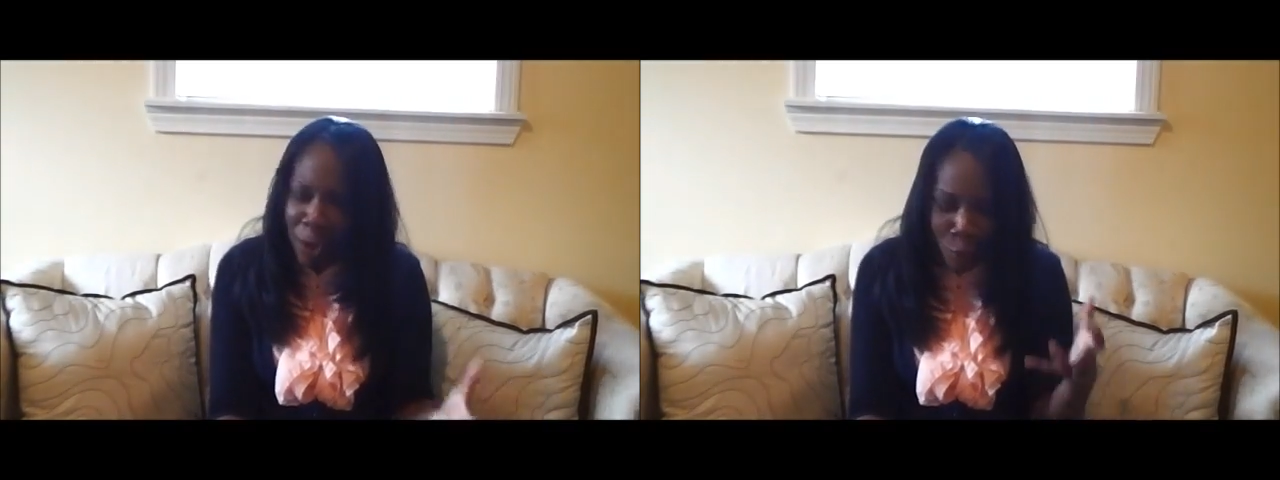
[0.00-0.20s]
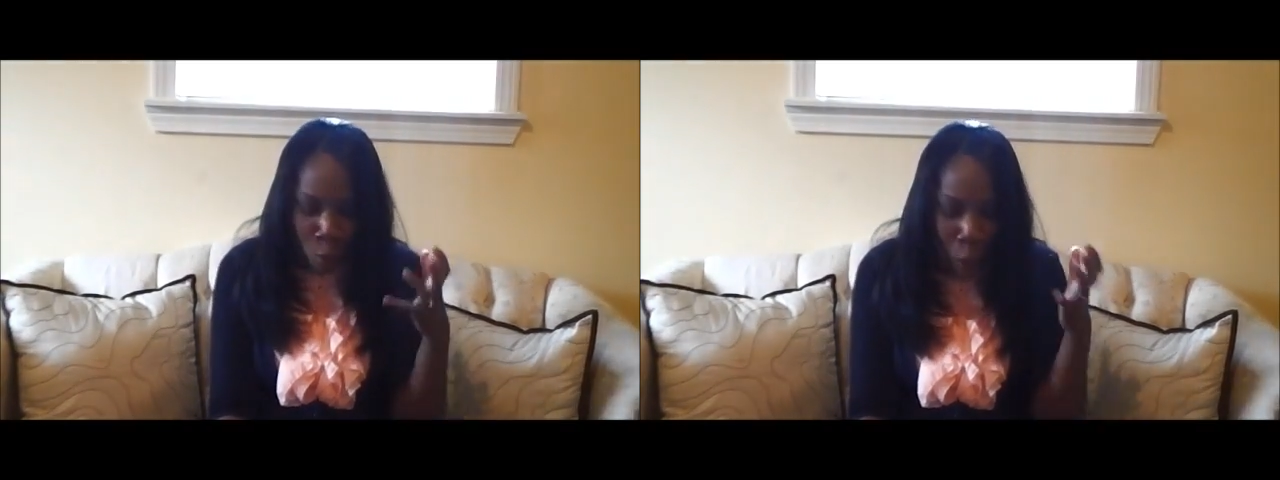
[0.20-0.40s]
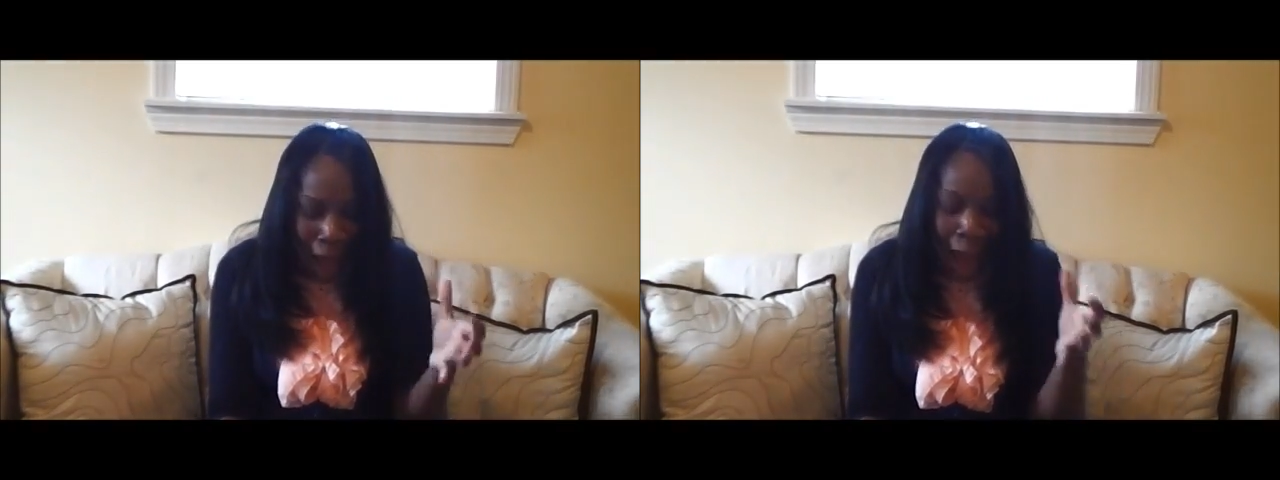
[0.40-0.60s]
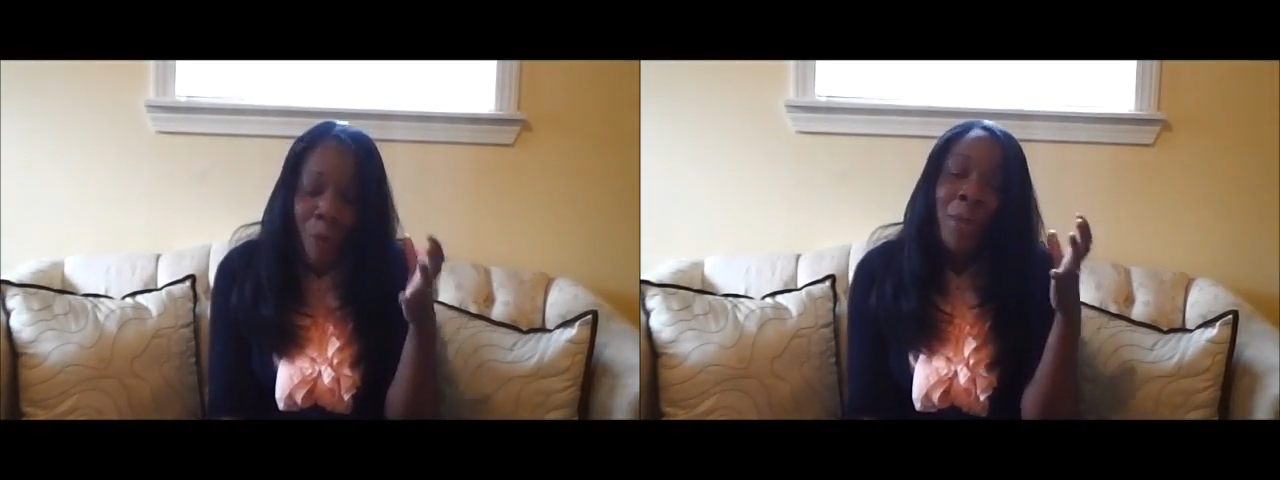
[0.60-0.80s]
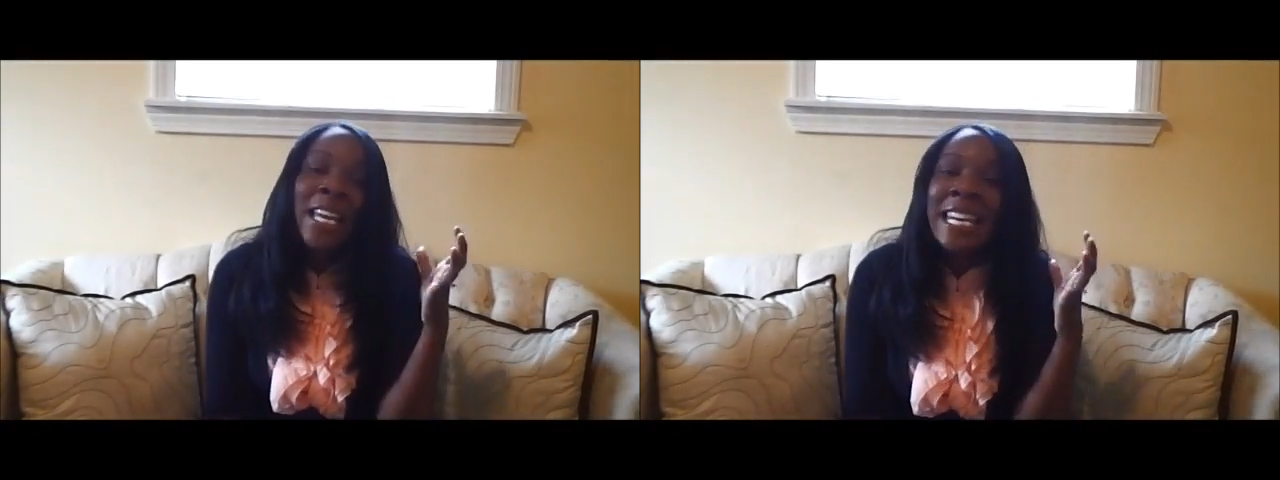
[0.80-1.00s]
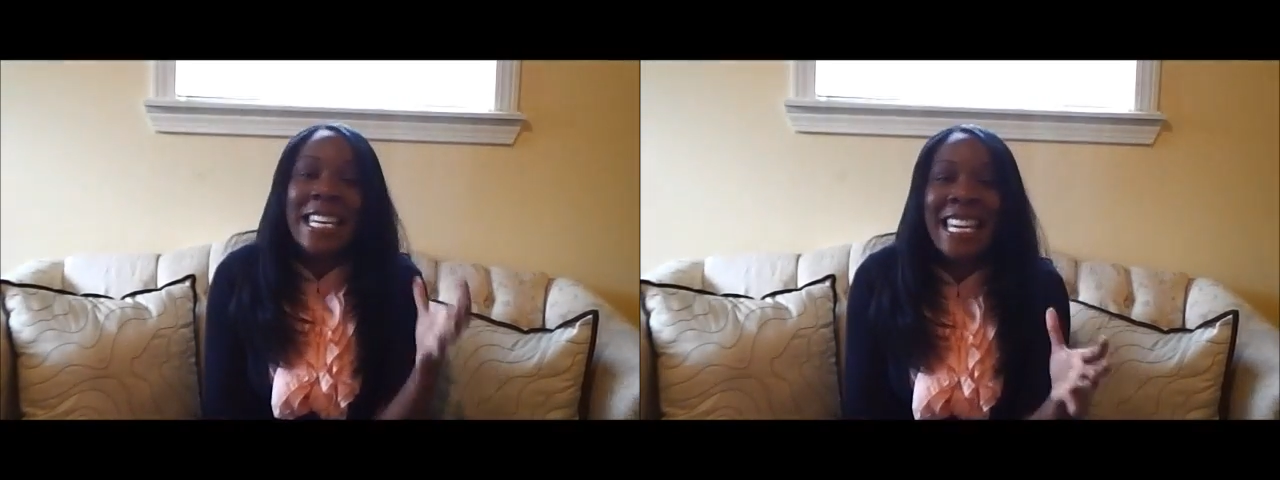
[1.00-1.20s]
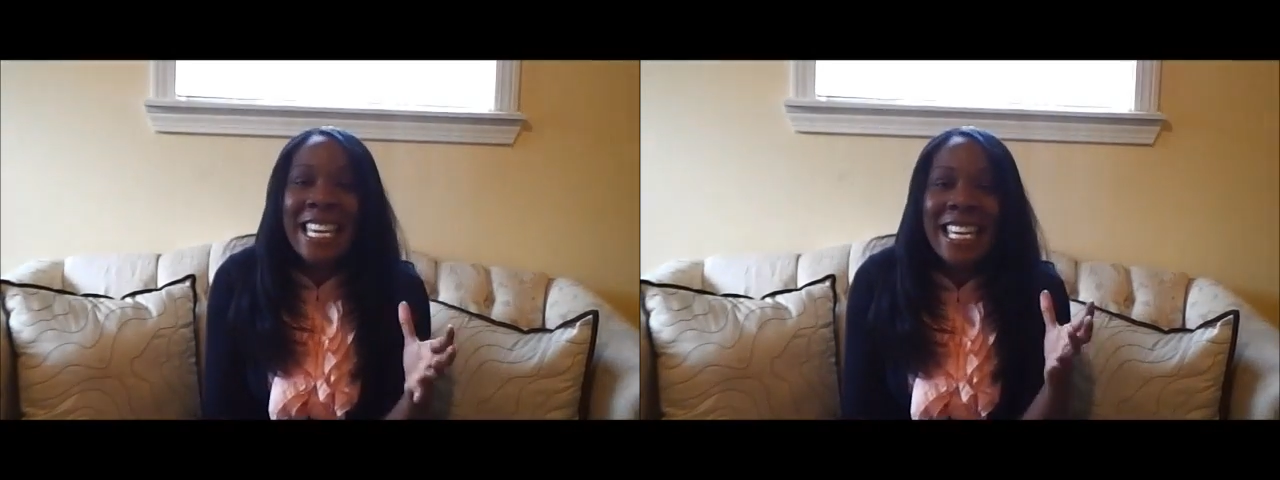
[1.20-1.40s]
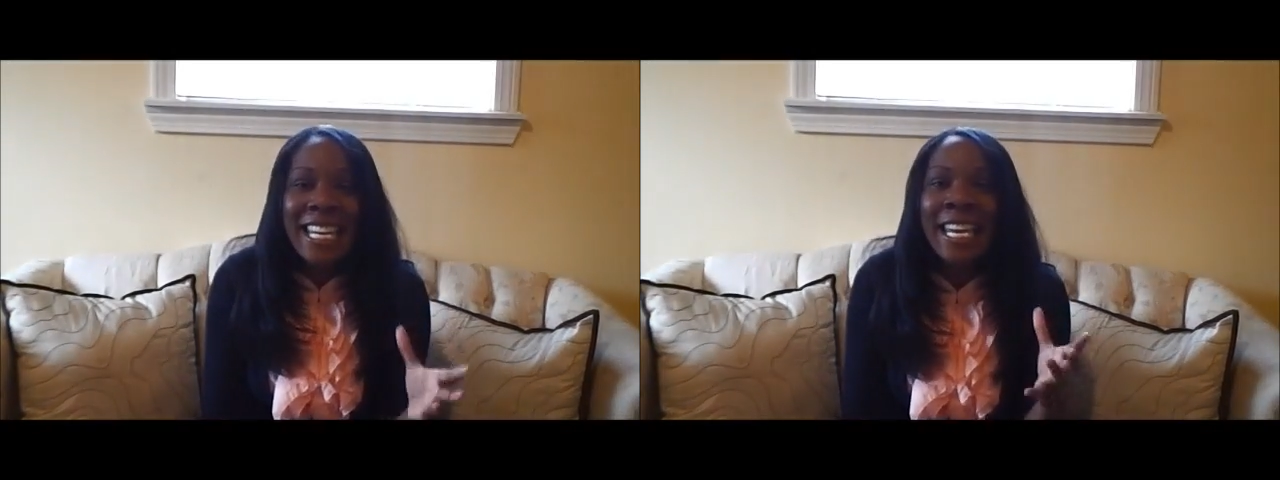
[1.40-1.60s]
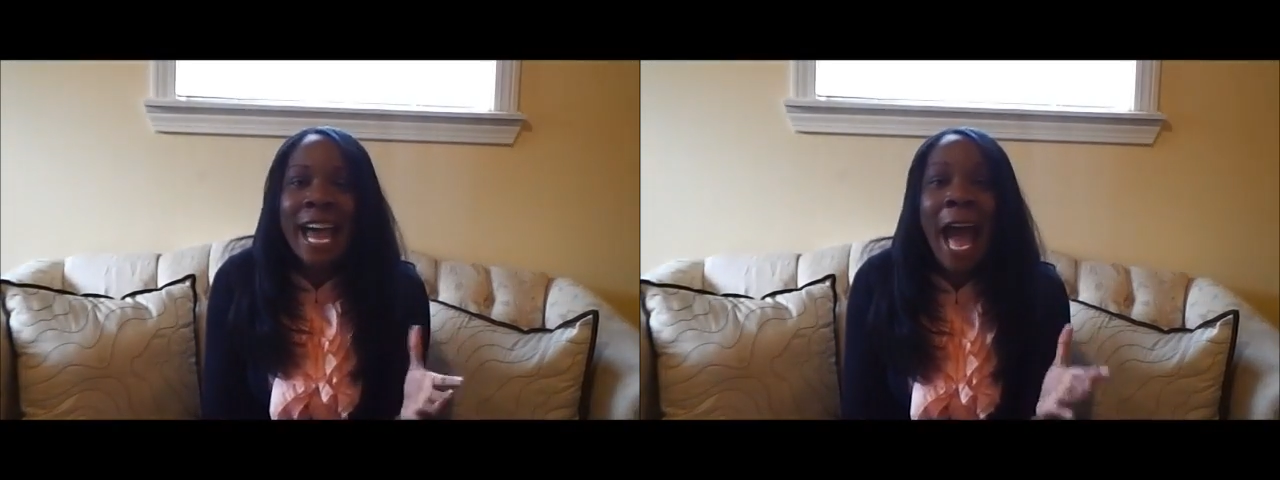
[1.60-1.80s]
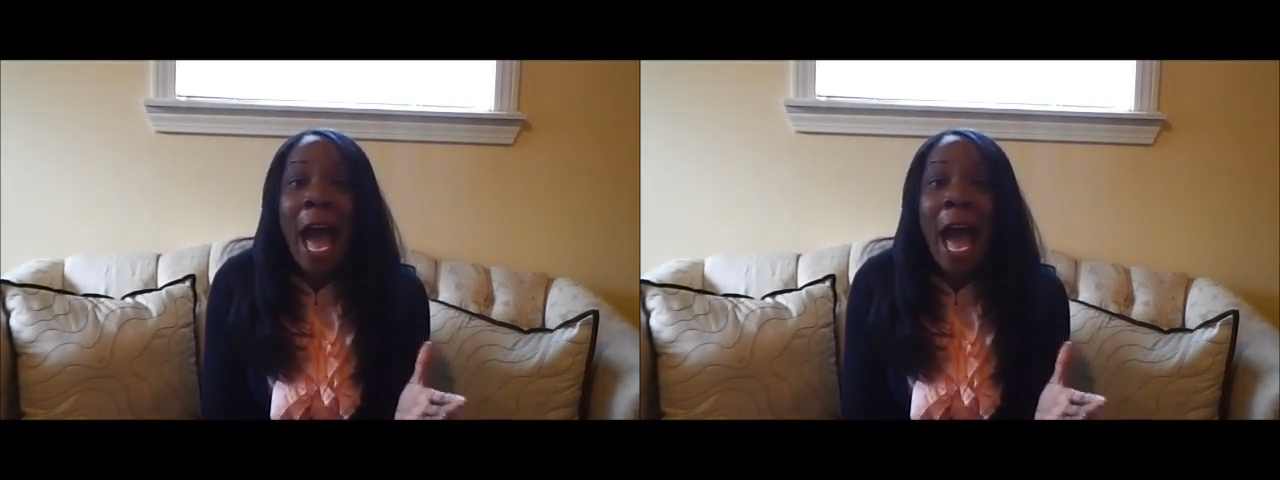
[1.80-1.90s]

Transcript: of why we need an